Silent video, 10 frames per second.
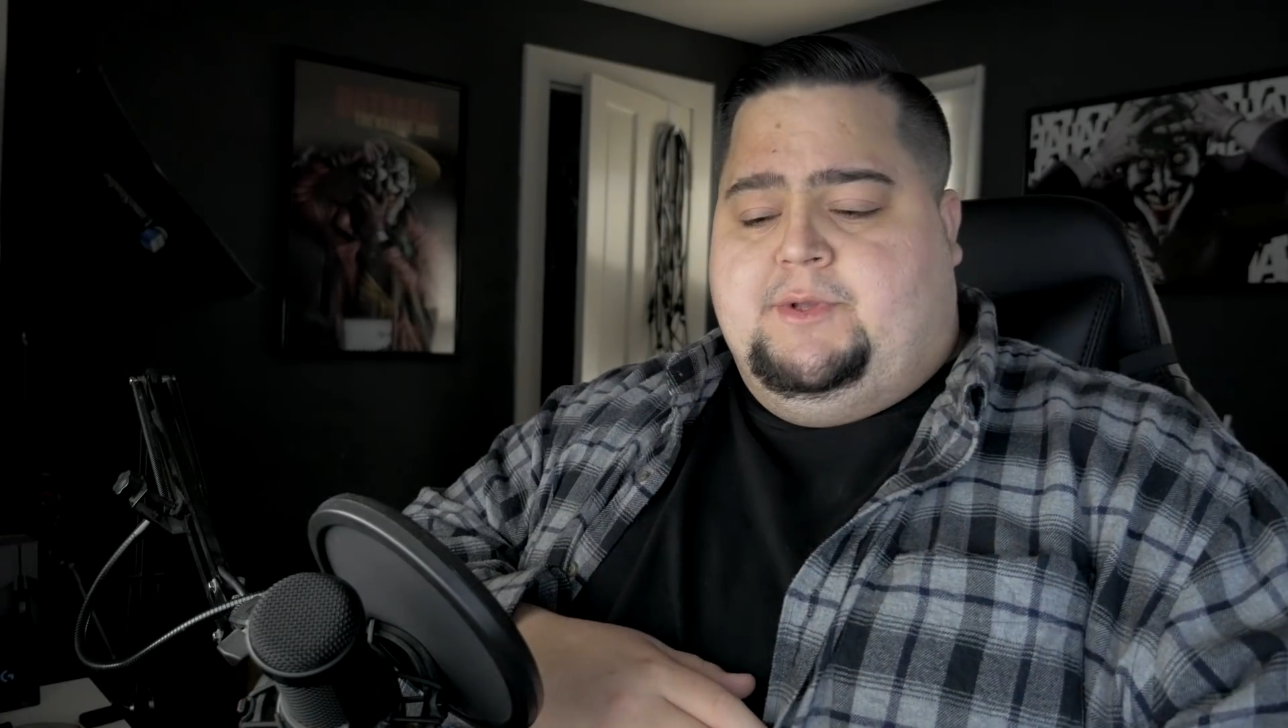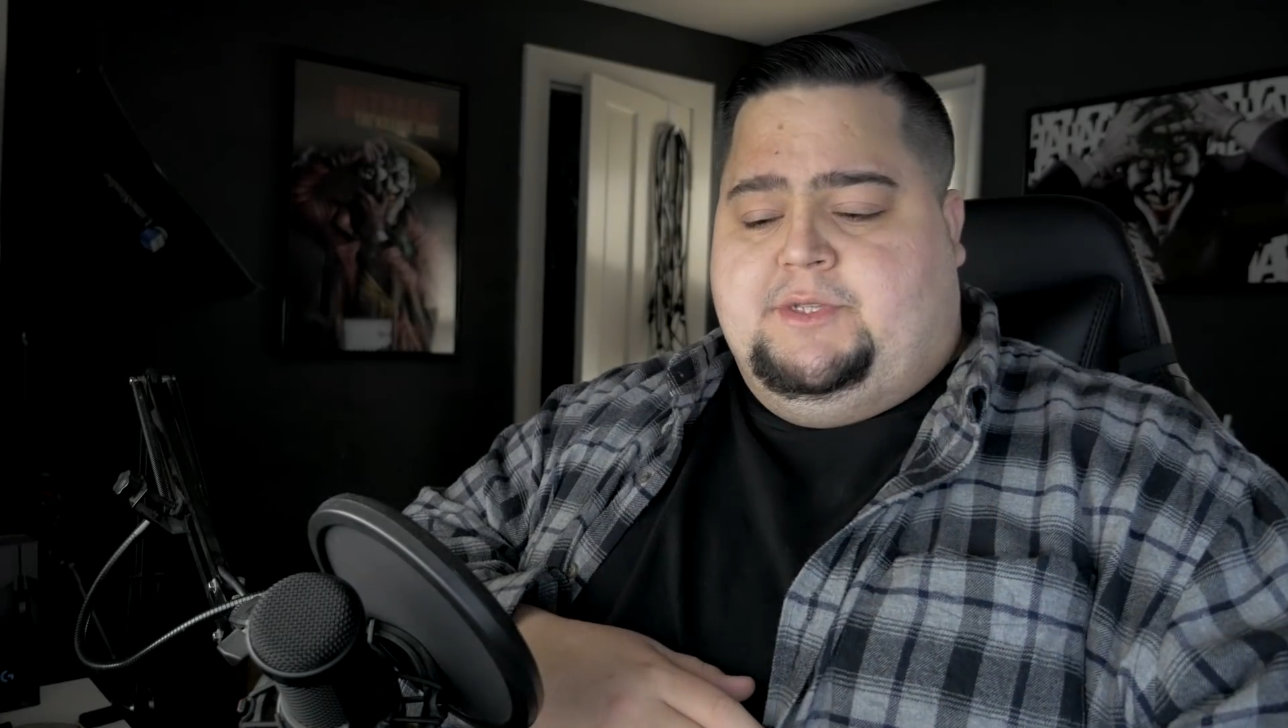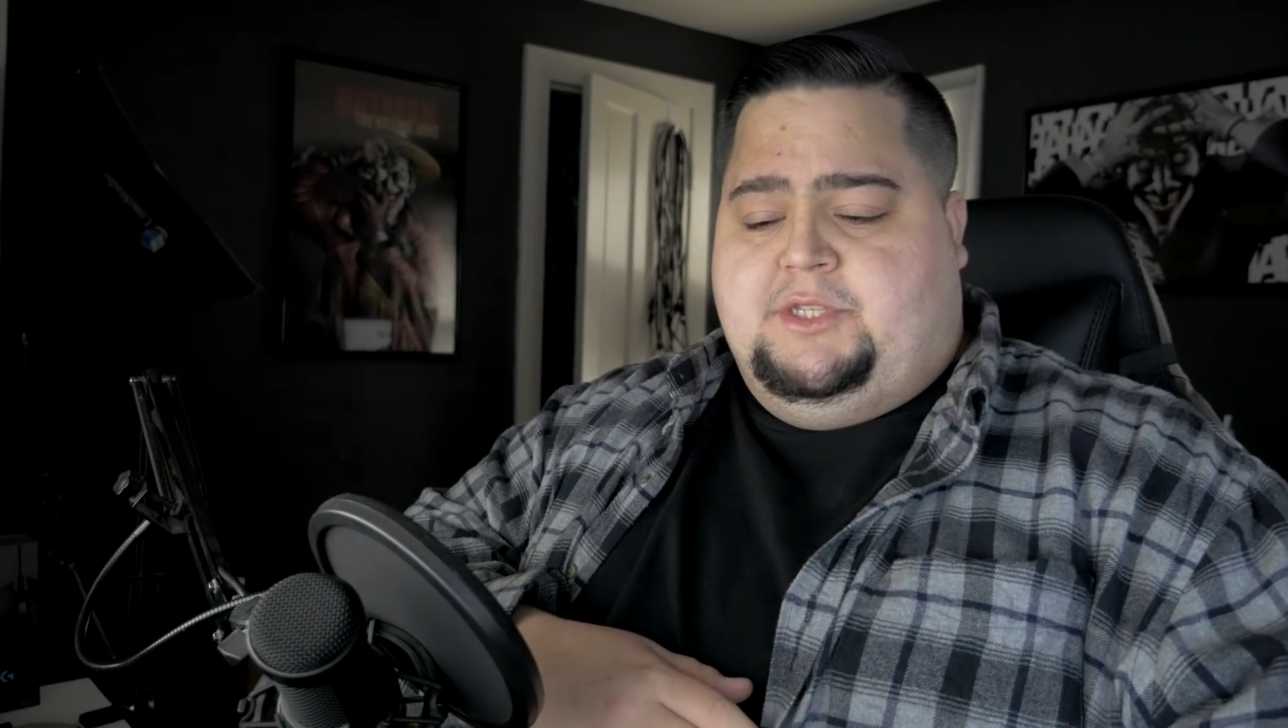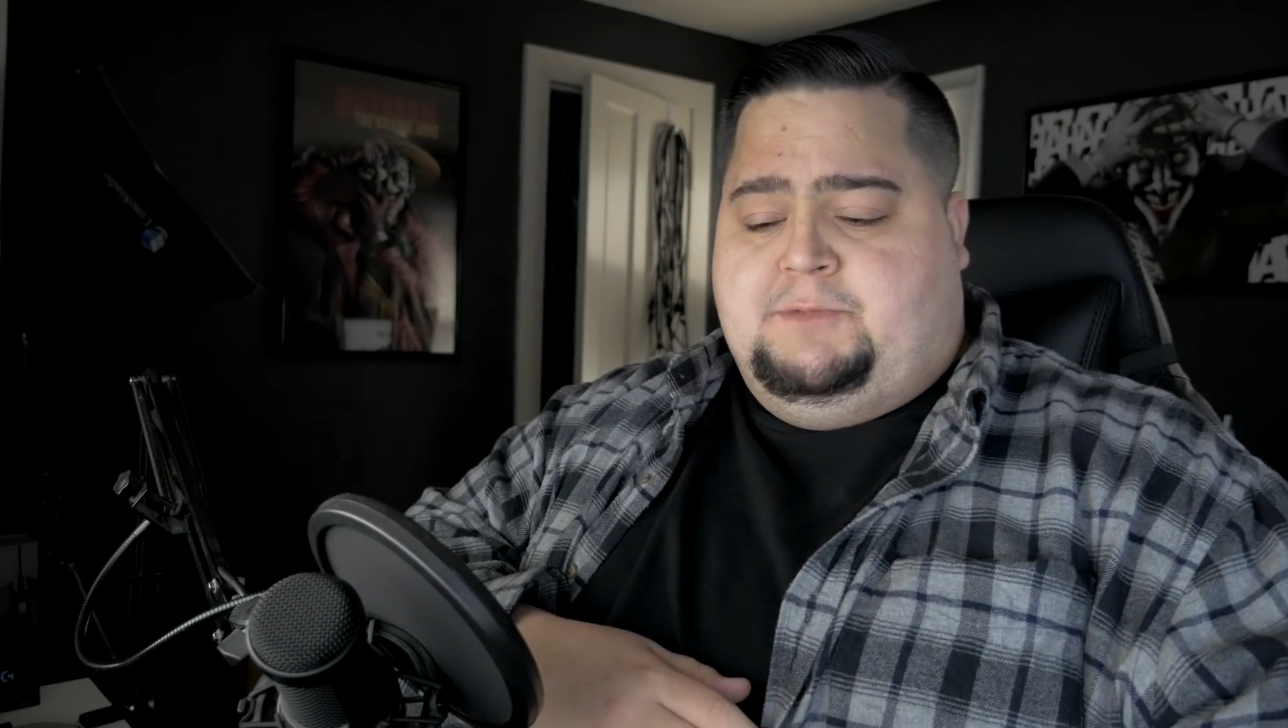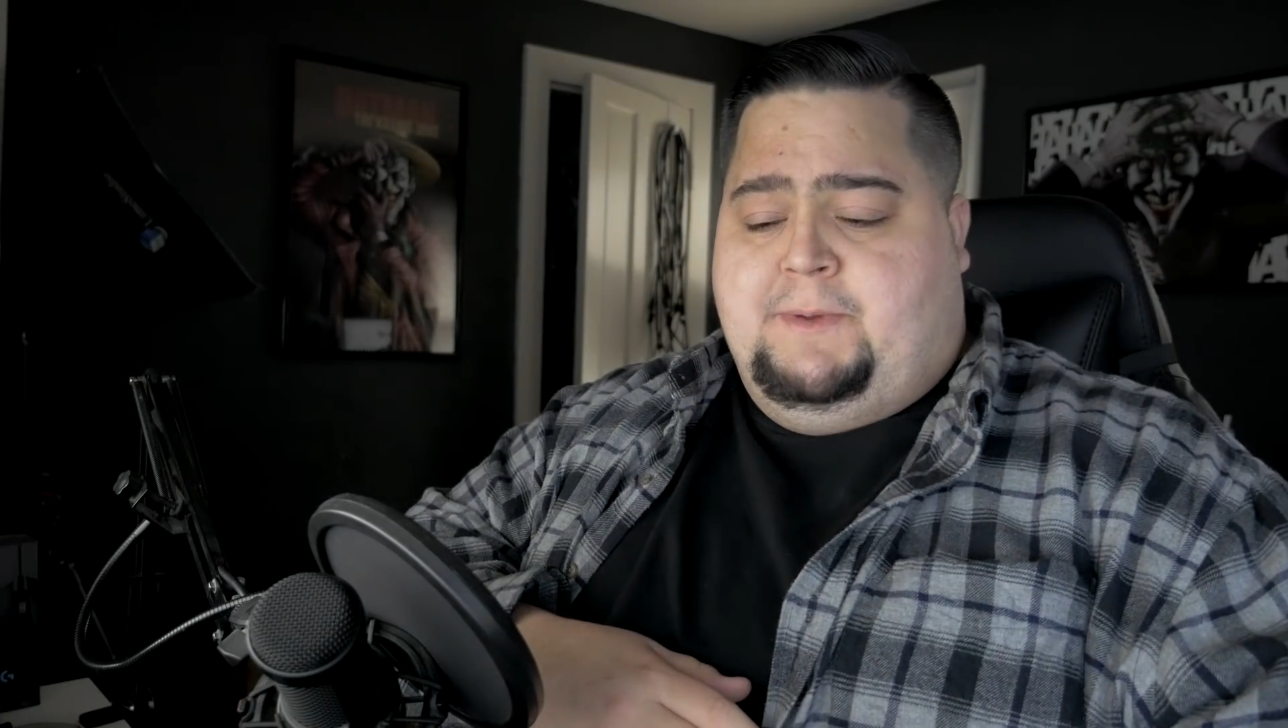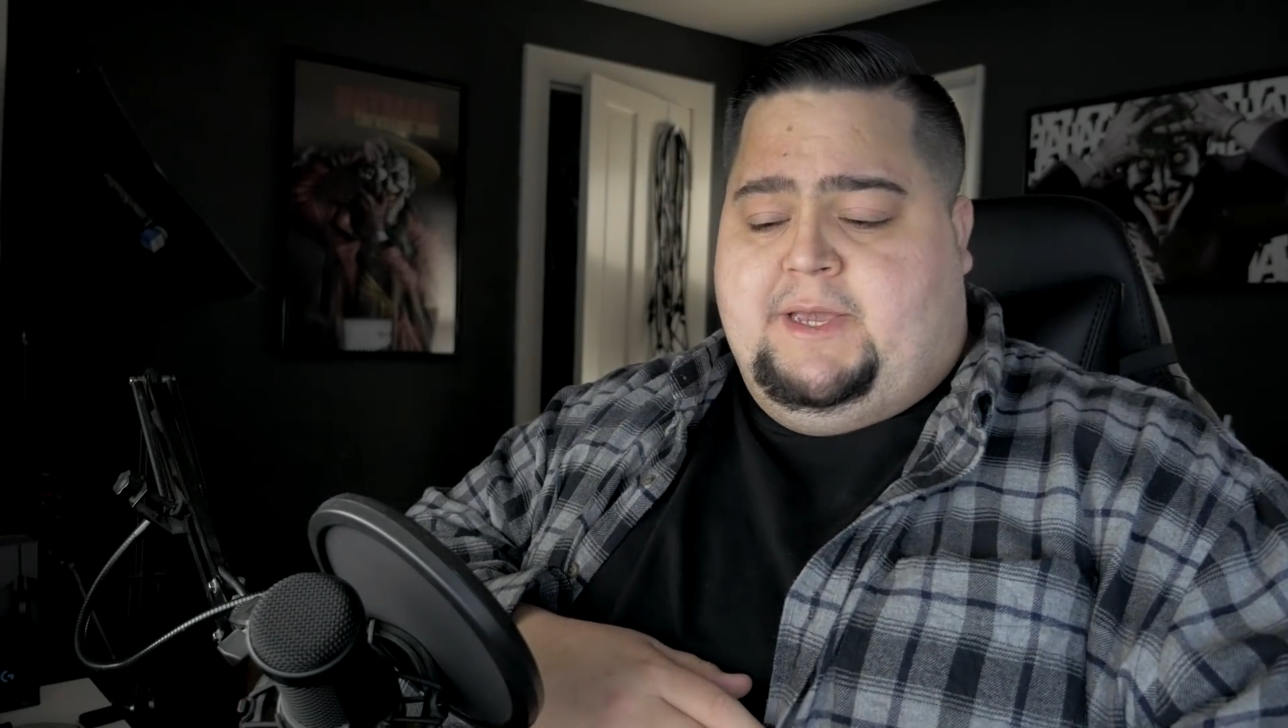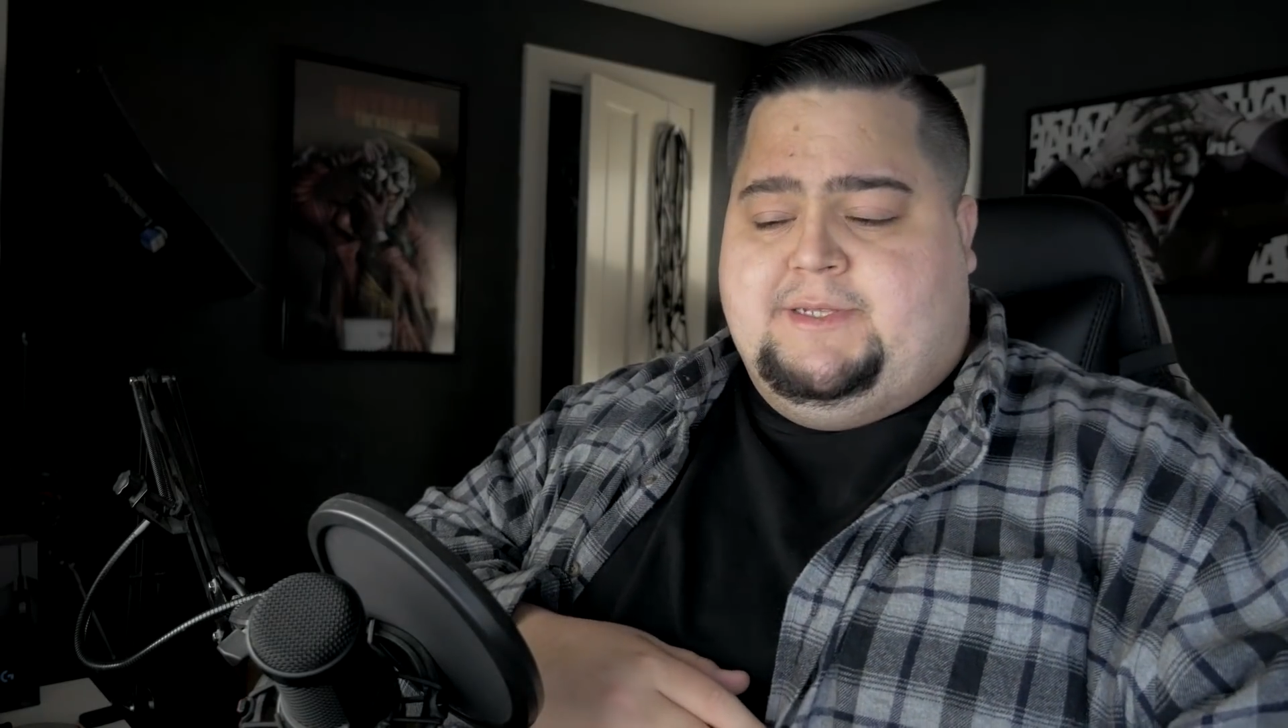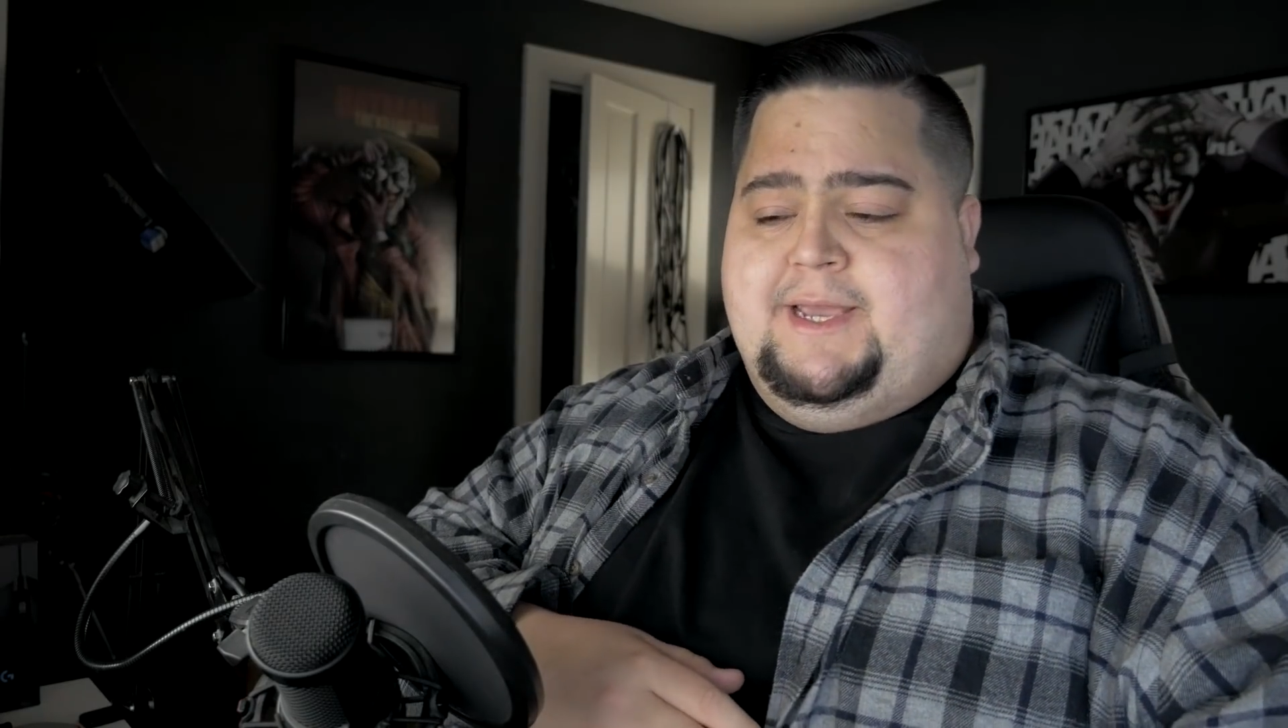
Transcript: into the space.